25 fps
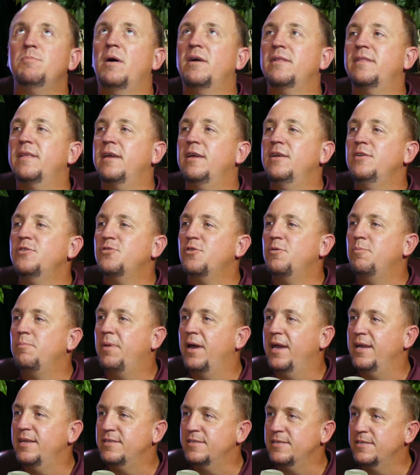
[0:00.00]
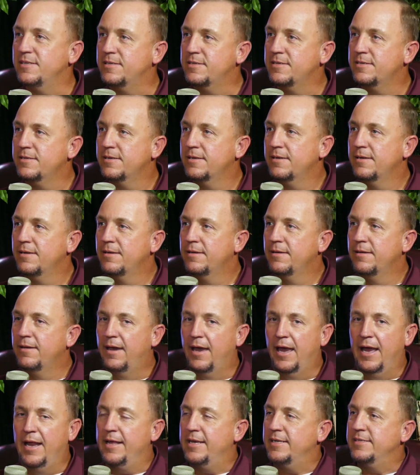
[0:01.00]
interim basis, and
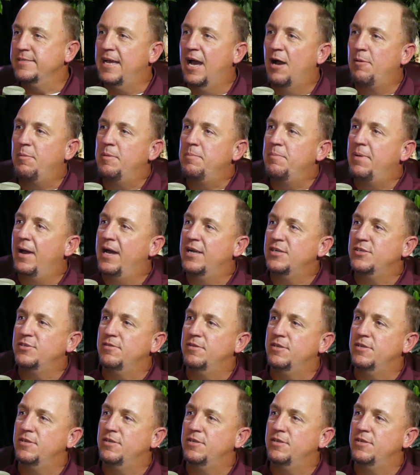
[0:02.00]
he's now been pastor of the